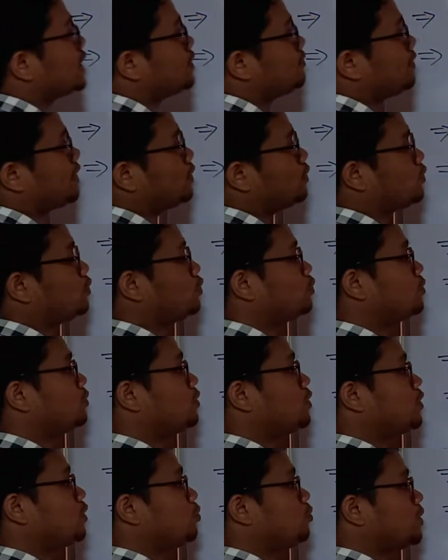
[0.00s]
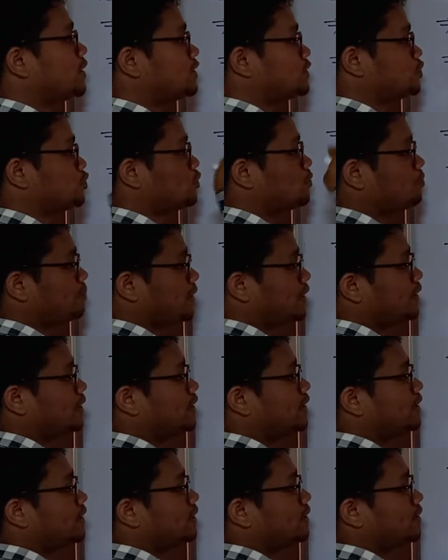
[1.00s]
If I don't know what should be,
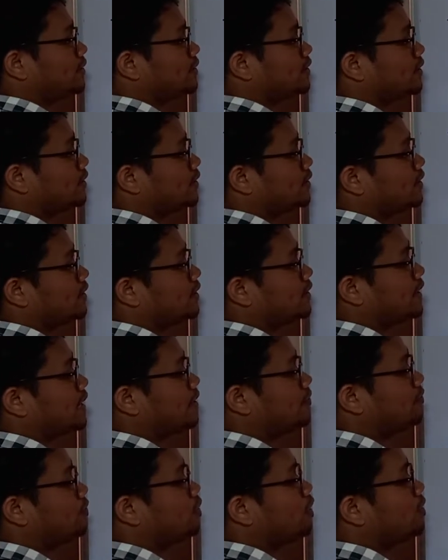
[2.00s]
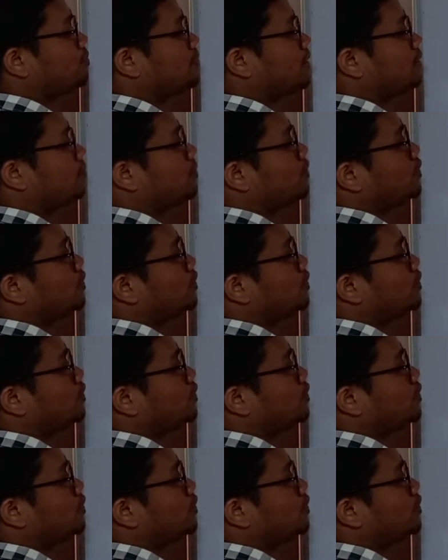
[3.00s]
okay, then I will not be able